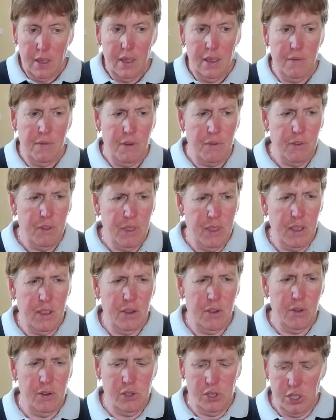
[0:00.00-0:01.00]
give everything
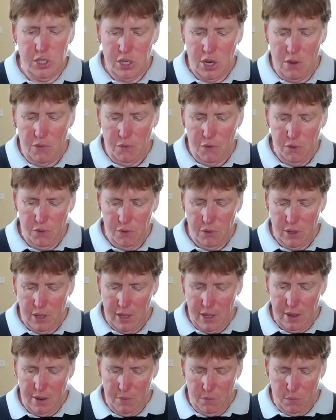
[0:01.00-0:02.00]
a good shuffle,
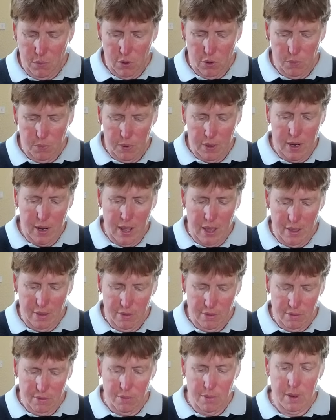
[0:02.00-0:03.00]
and we'll play
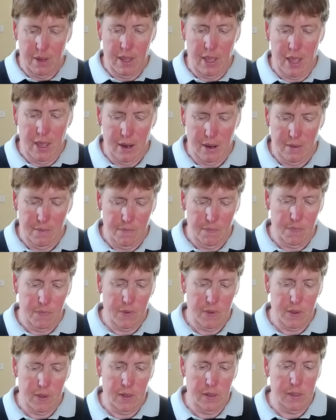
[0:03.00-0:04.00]
through again
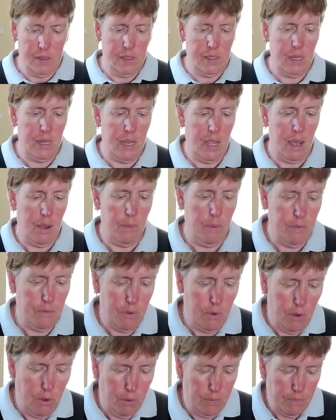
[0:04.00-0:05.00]
and see how
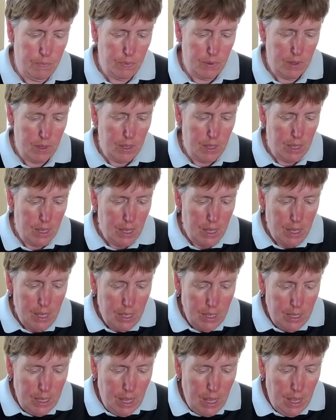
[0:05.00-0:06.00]
we've got.
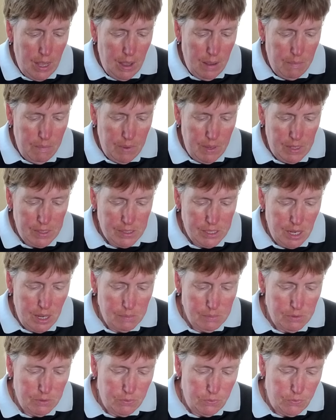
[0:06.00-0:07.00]
In
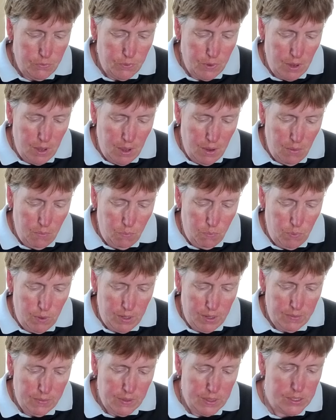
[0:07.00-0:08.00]
terms of
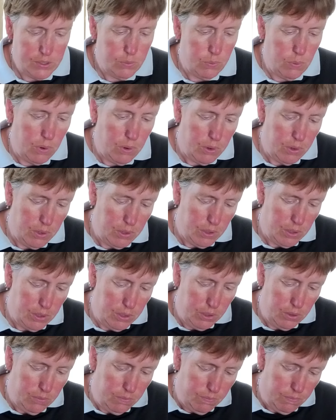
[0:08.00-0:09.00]
winning this one,
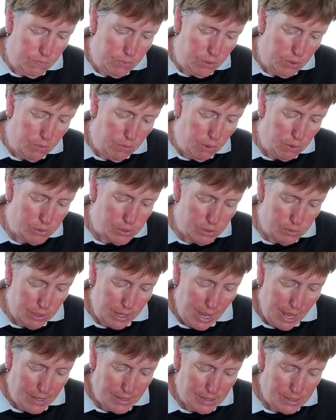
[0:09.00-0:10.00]
the odds are
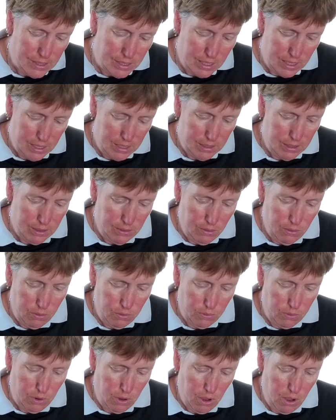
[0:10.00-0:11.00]
against it. You've
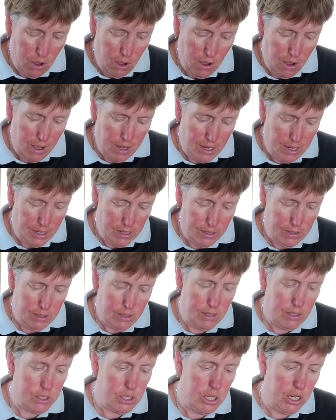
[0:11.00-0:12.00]
not got a high
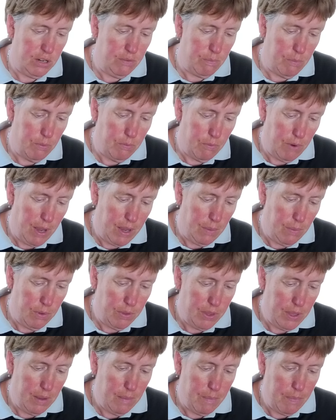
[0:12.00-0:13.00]
achievement rate
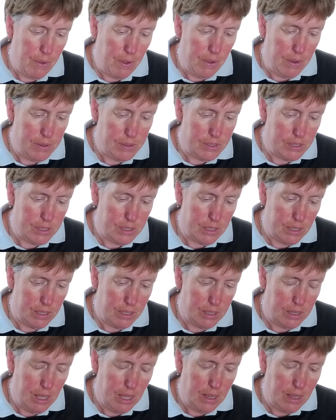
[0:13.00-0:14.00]
with it, but I
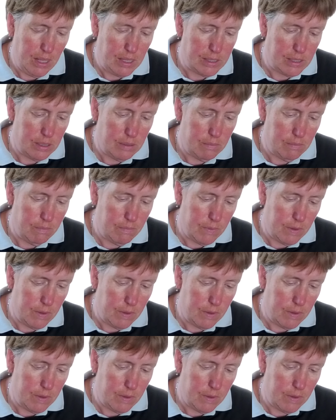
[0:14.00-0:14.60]
think that's,